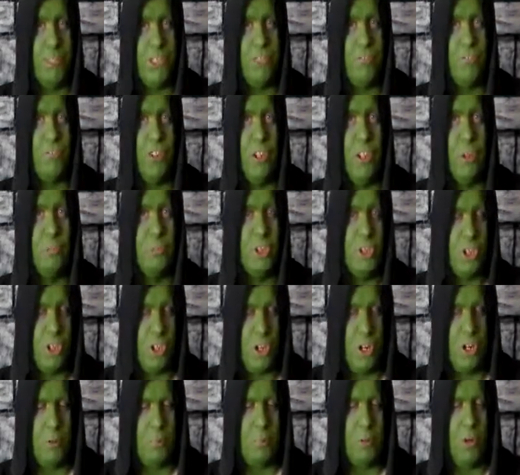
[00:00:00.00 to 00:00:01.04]
This film
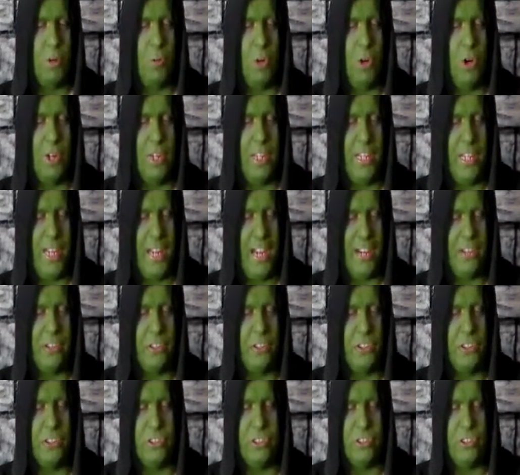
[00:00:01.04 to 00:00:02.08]
starred Milwaukee
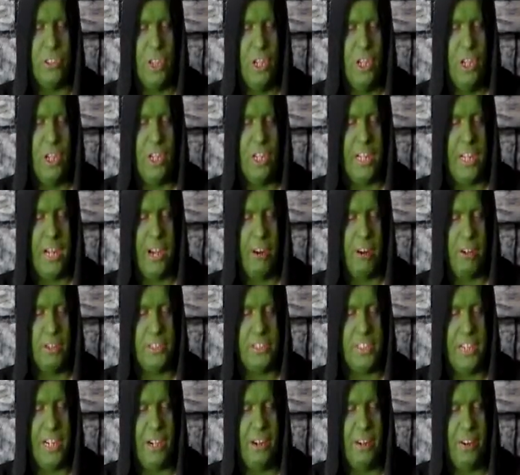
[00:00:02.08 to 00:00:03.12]
actors
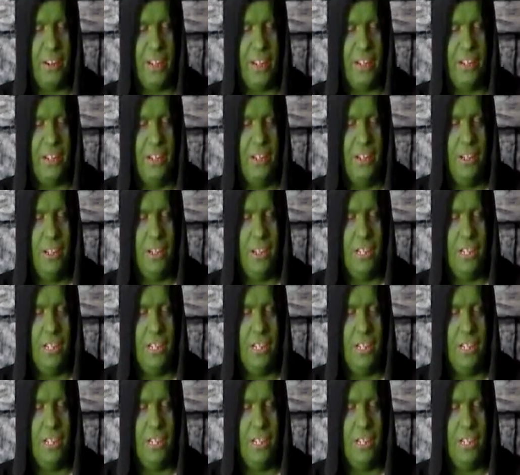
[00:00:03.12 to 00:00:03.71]
Carol Terry,